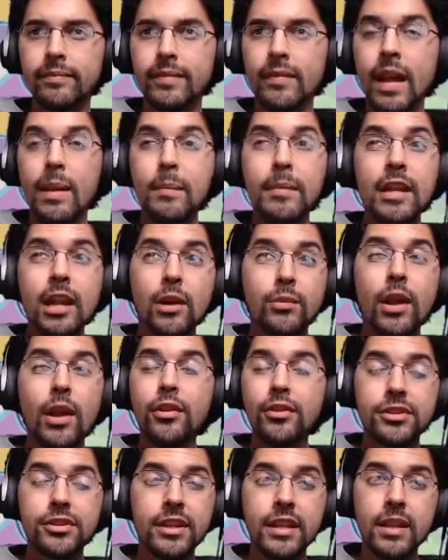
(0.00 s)
I mean, I'd
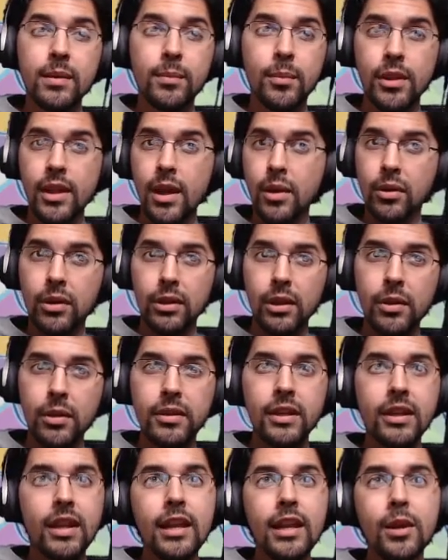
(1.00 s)
rather see them without
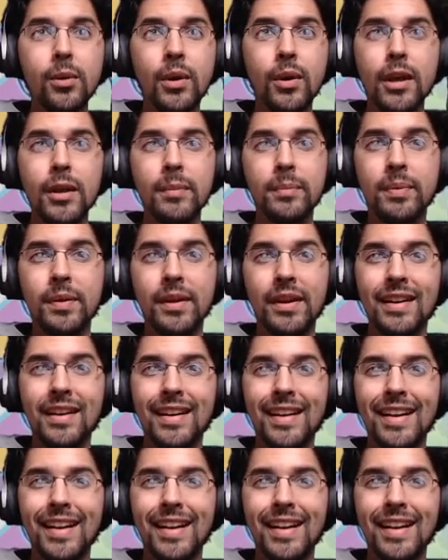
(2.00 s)
clothing anyway, but